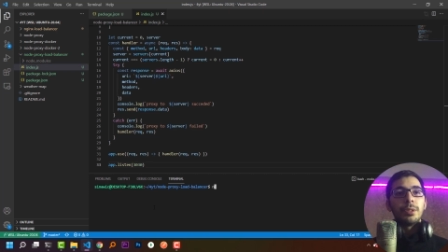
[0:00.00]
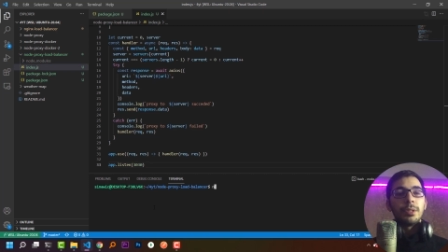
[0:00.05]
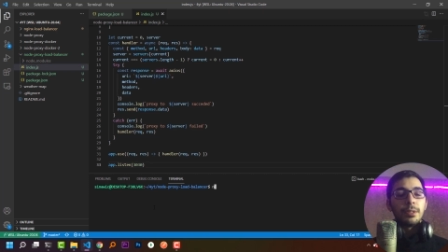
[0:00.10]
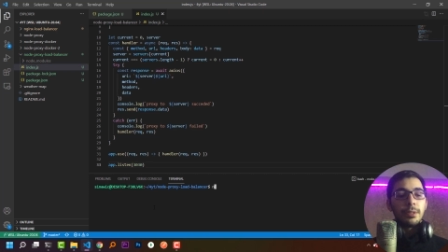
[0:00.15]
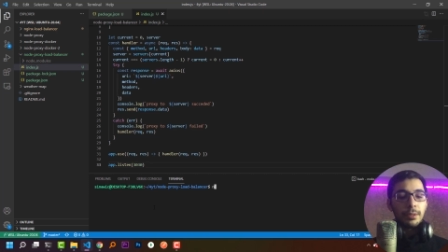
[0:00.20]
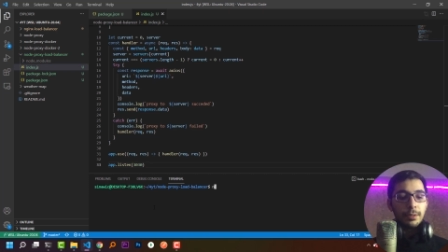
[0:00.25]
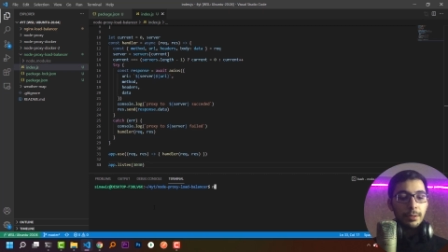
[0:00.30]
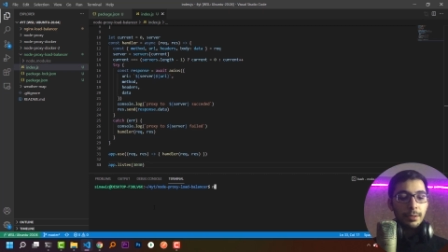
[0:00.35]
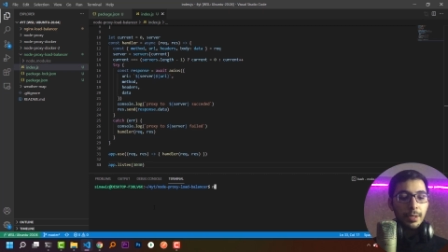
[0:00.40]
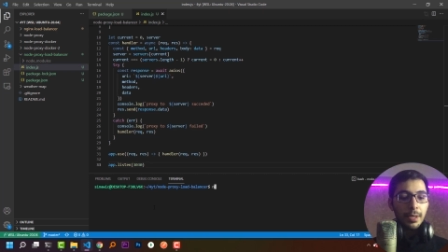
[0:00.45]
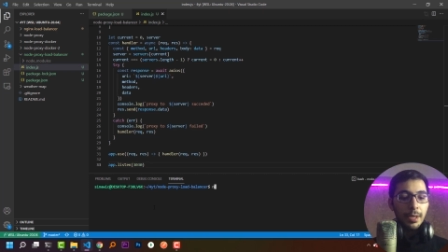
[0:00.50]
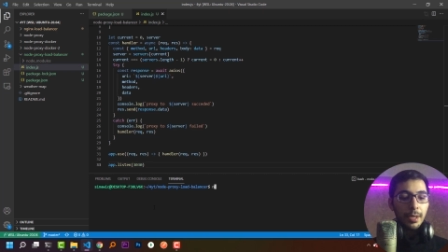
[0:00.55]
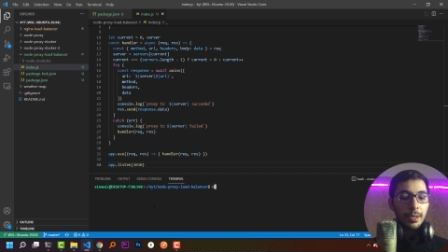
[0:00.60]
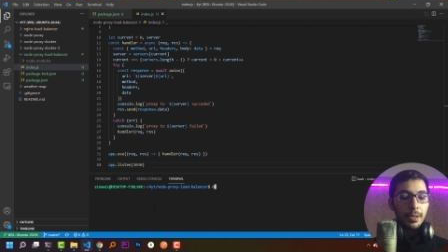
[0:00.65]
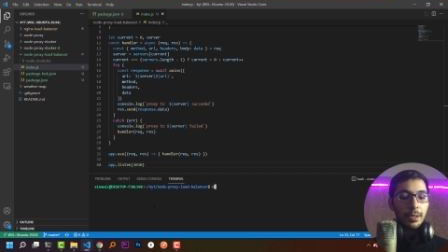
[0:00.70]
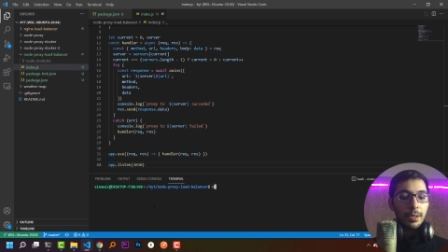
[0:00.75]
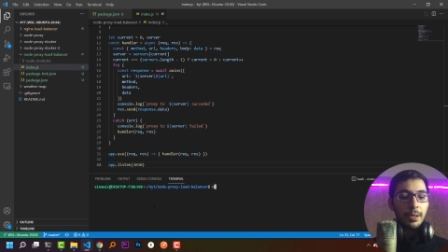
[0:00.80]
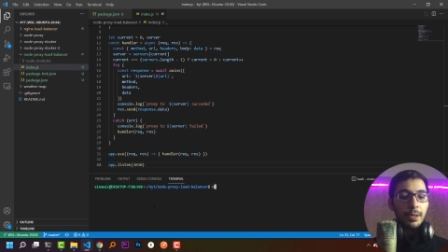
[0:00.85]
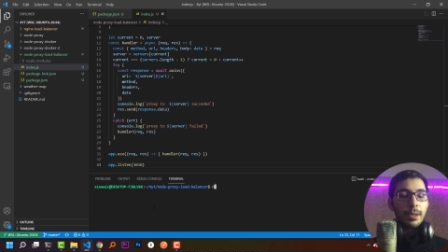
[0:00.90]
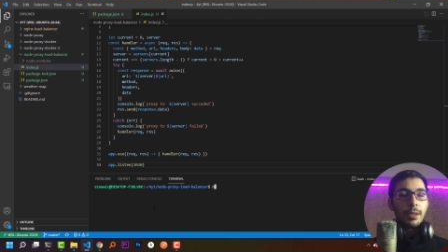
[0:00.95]
is
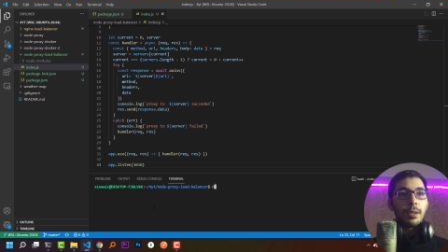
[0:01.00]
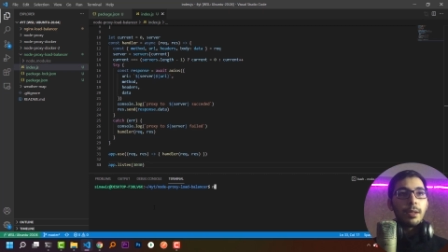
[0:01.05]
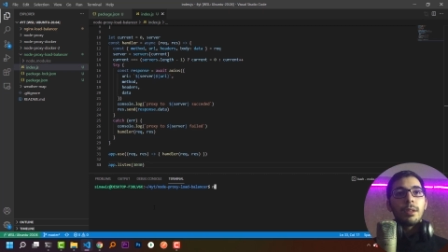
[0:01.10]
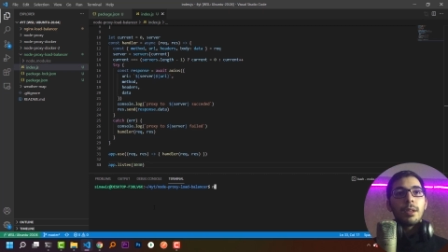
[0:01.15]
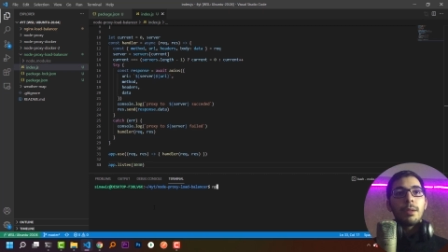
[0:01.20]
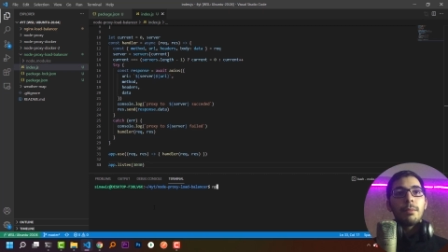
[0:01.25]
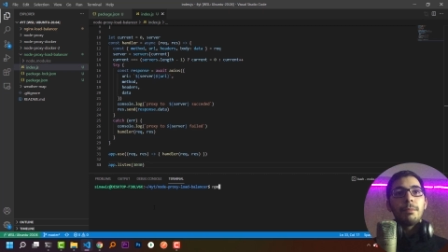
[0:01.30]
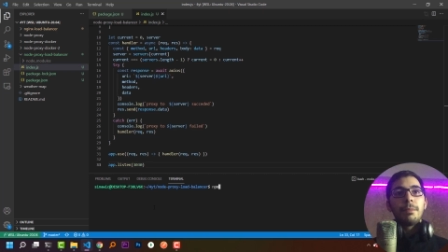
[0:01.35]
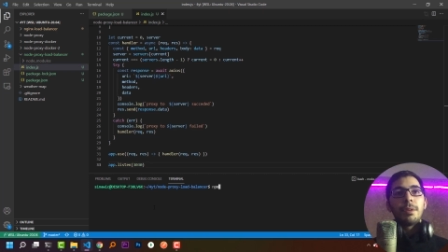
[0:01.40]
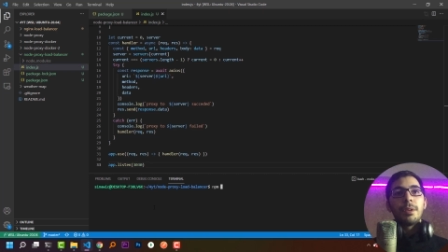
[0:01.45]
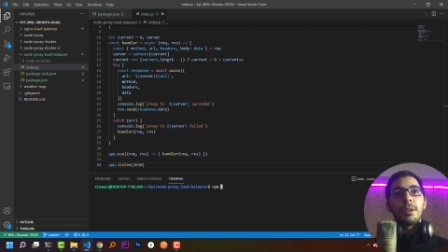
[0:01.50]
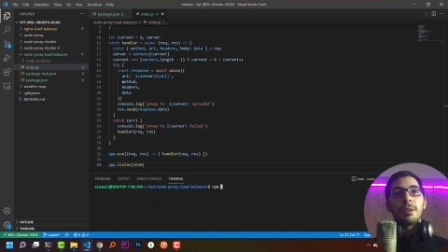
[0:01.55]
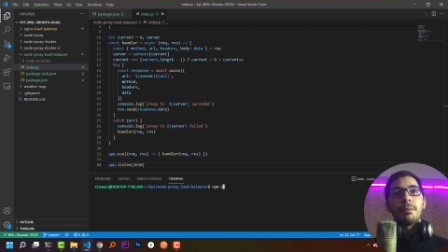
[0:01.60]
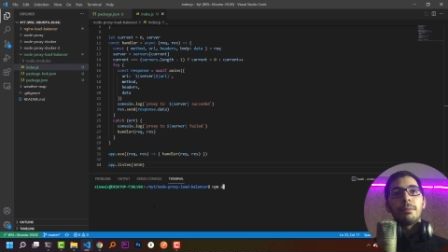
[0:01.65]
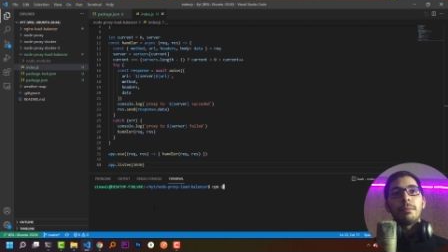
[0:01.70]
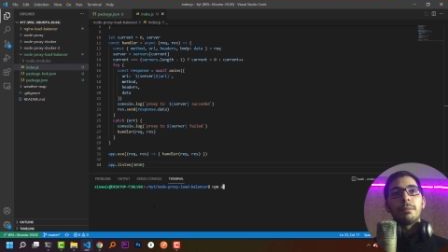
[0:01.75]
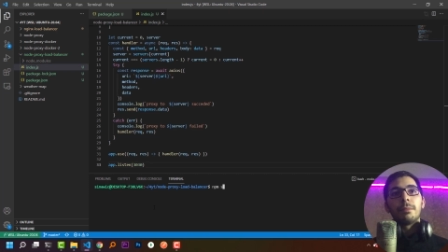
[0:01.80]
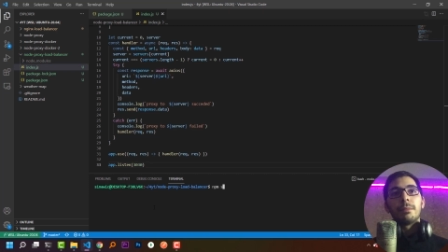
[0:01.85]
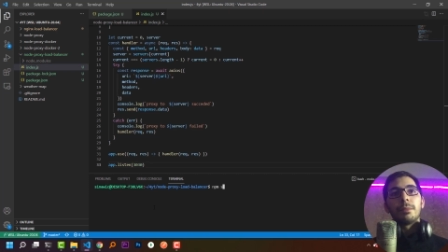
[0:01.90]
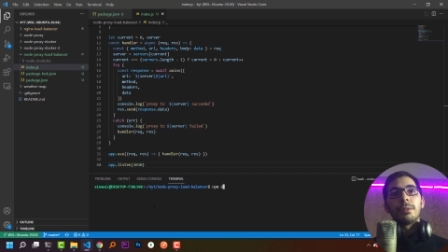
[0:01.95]
say
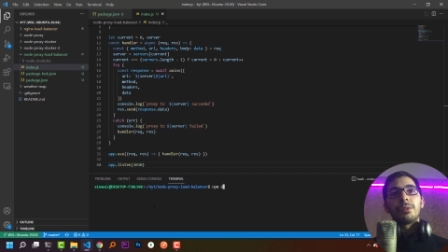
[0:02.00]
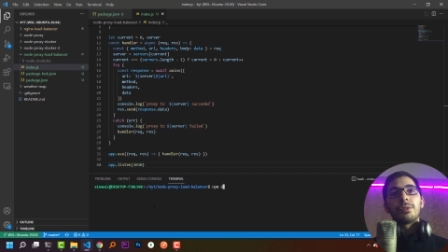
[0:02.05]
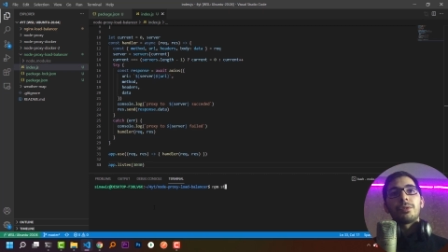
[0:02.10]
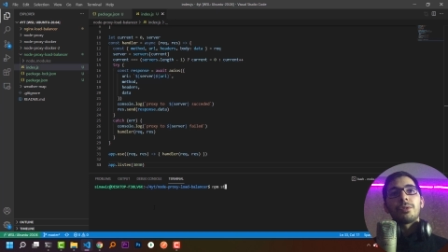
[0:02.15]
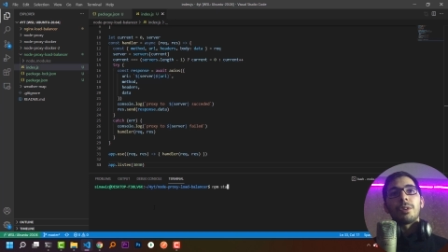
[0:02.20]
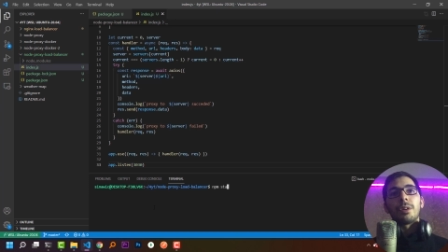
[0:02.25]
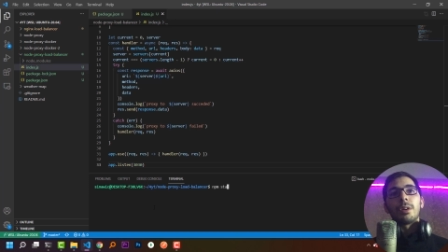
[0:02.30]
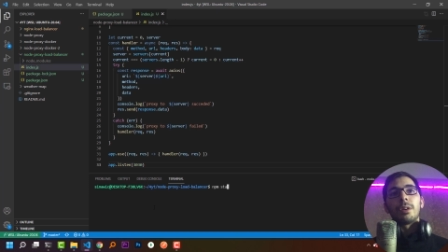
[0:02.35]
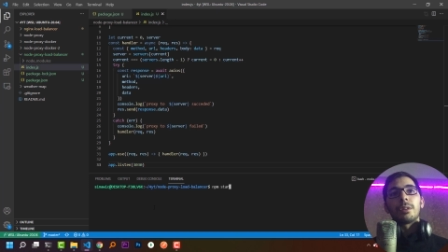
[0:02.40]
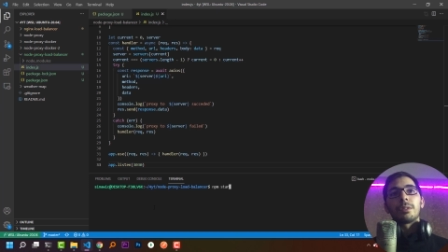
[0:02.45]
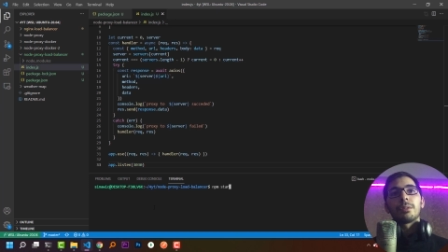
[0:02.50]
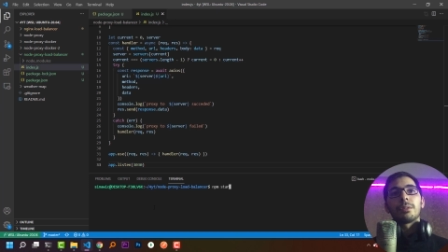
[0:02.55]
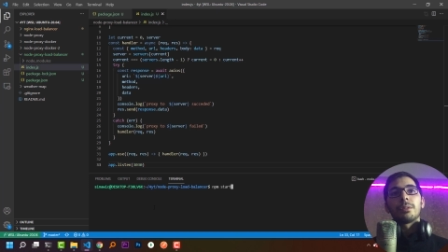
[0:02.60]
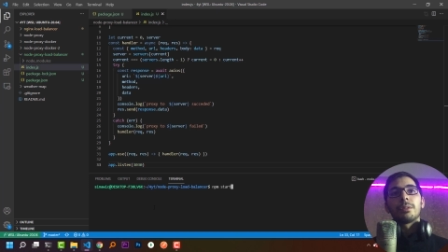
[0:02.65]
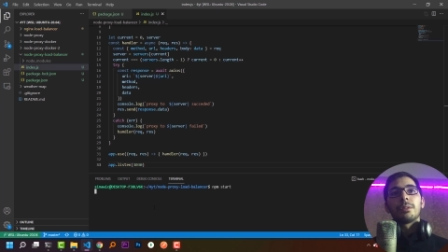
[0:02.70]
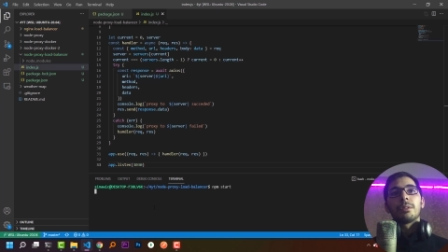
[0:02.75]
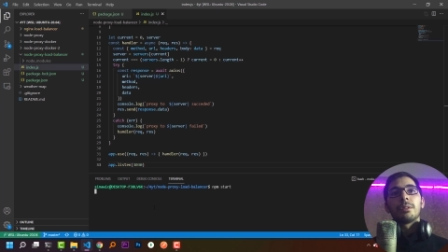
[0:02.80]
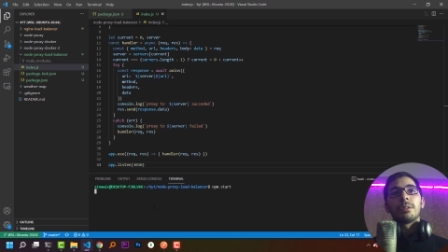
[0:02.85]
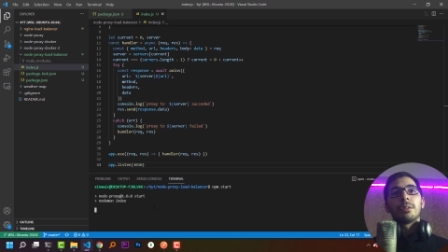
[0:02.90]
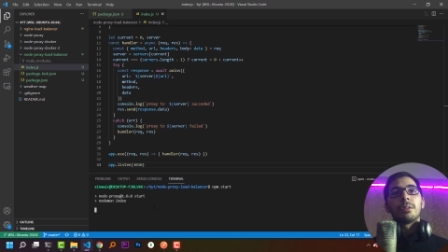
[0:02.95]
npm start,